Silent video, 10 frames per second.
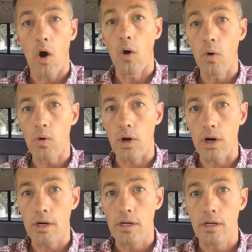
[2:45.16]

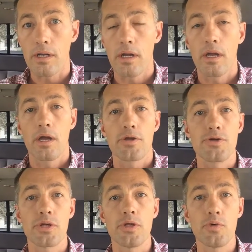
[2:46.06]
Or
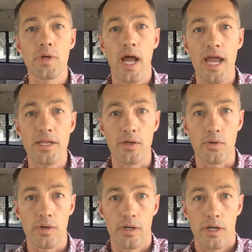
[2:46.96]
you can do what I
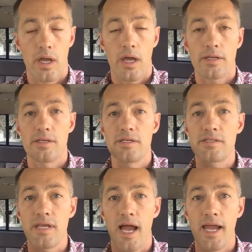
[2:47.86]
do.
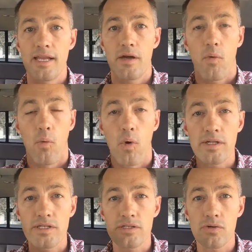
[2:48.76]
Decide
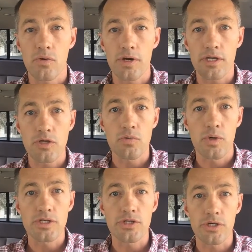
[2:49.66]
what story you
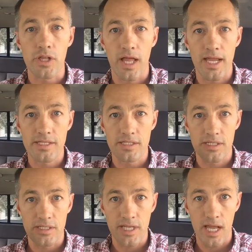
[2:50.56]
want your clients
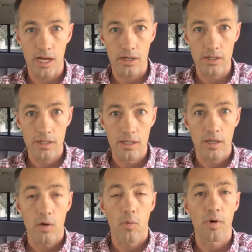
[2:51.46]
to tell
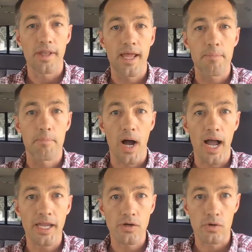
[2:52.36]
when they
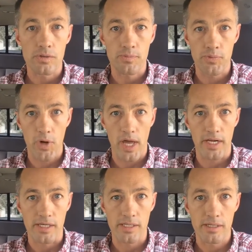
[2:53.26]
buy your
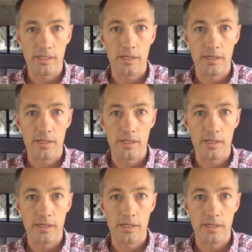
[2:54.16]
product.